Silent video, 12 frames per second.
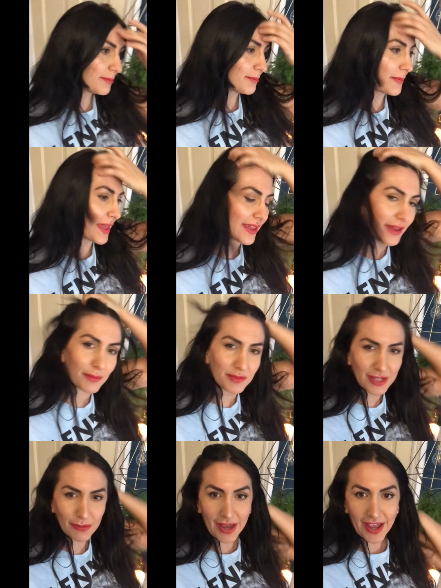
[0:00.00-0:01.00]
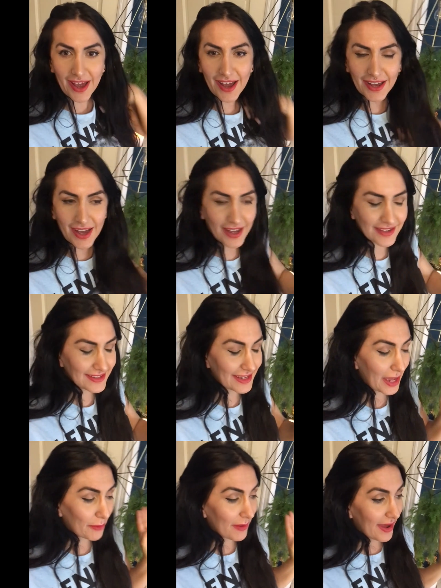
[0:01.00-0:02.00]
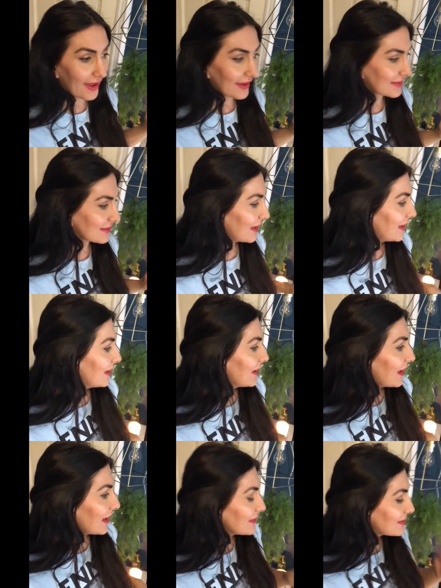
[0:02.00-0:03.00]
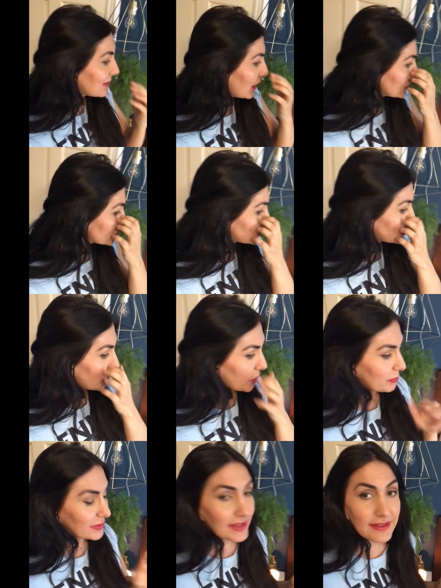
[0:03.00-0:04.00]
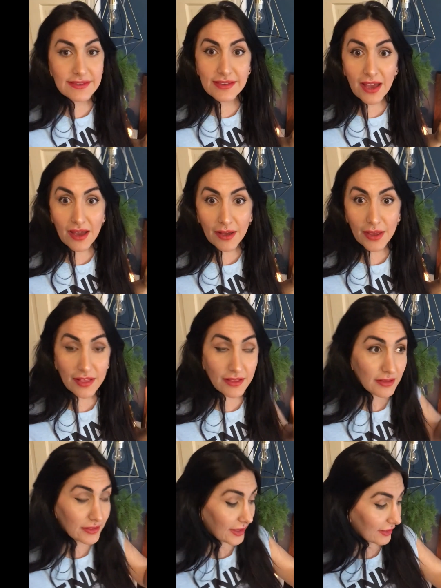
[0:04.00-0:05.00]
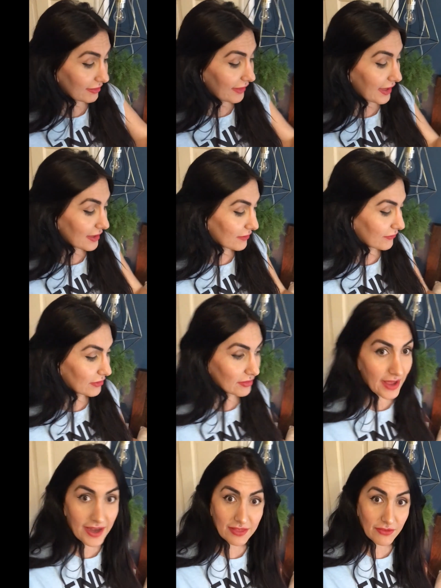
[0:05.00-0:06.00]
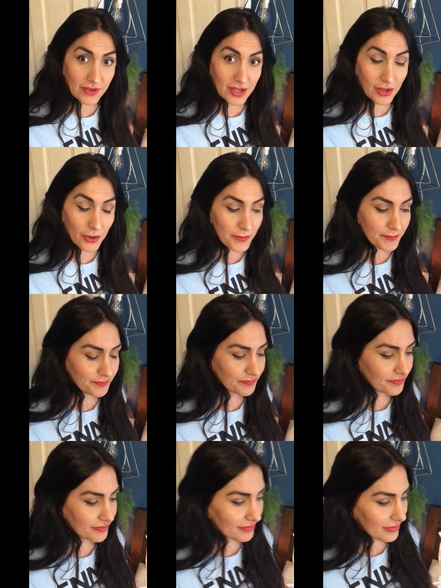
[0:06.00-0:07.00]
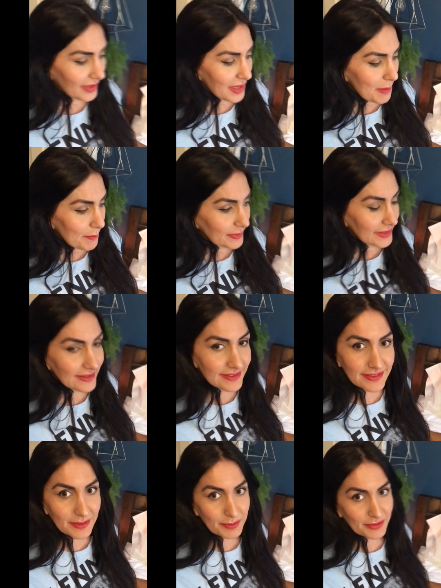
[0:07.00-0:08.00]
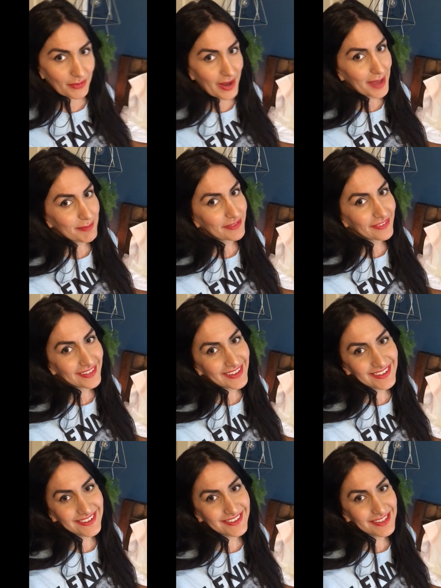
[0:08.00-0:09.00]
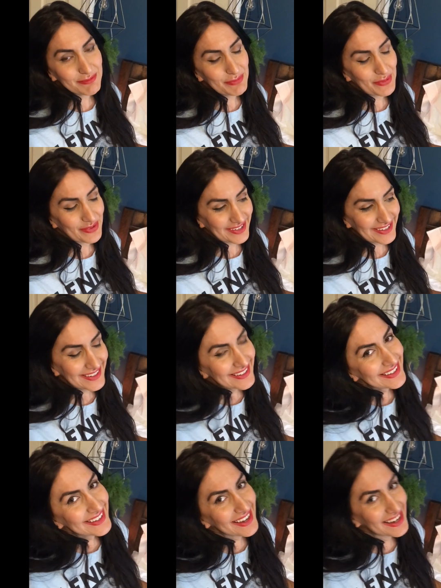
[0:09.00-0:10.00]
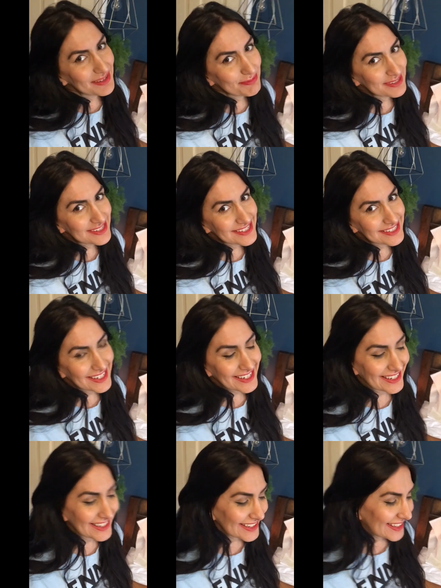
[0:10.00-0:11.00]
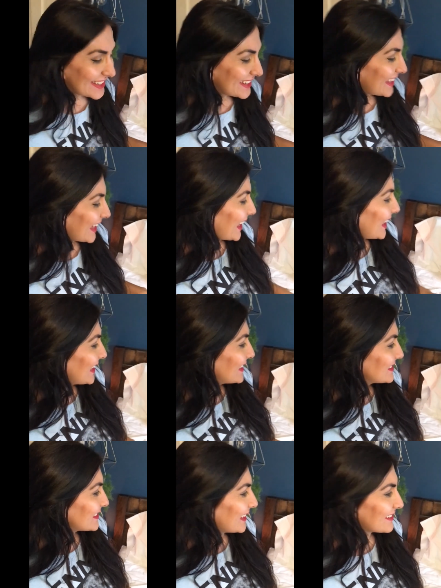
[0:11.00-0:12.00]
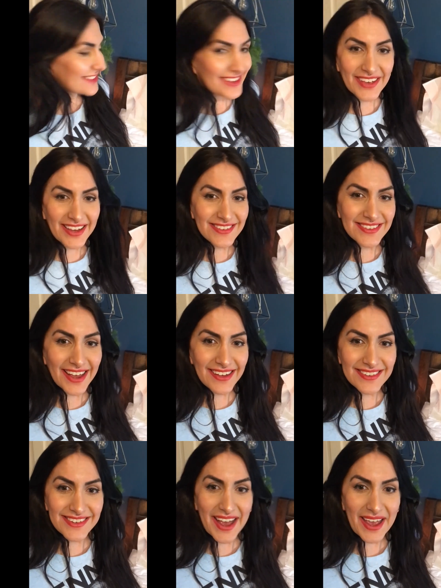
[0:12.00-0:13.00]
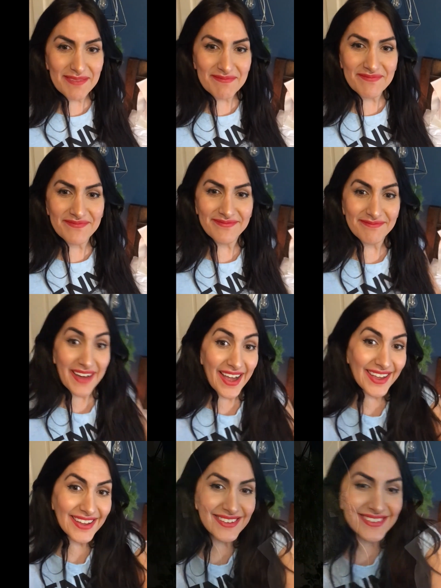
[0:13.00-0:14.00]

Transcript: makeup DIYs and such. So please click like if you like the video, and please subscribe if you'd like to see more. I'd appreciate it. And I'll see you guys next time. Bye.